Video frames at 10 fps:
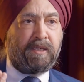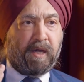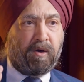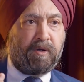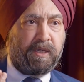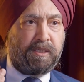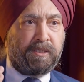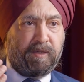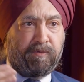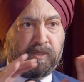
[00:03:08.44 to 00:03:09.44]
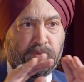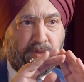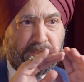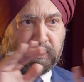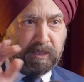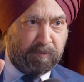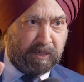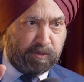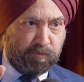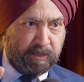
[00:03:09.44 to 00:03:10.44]
nowadays giving you a
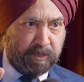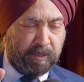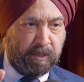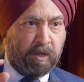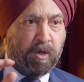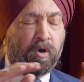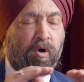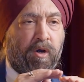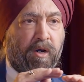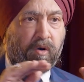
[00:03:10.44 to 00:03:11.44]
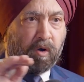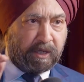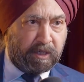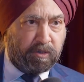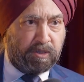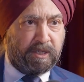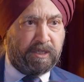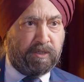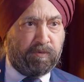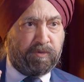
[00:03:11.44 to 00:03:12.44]
seamless vision or a continuous
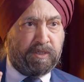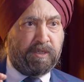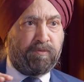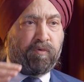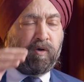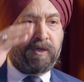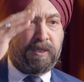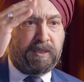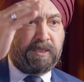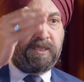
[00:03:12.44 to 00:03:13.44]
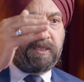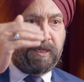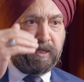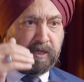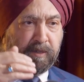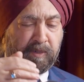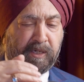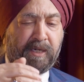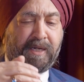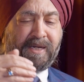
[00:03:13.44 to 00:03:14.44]
range of vision for distance and
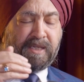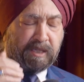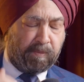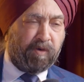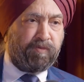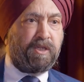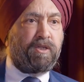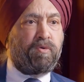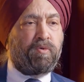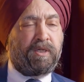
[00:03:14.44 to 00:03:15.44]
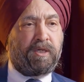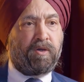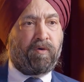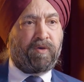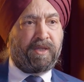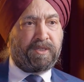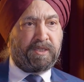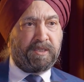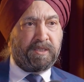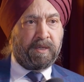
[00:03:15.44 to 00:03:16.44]
intermediate, and some of the new EDOF
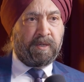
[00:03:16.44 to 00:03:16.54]
lenses